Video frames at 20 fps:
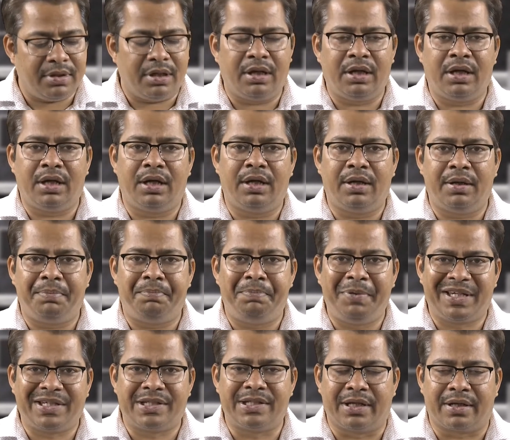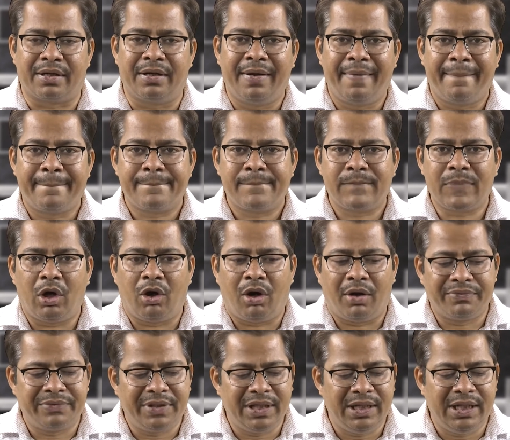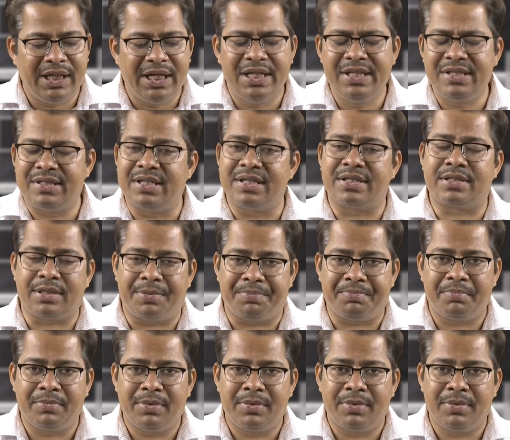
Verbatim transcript: uh, picture of the lean system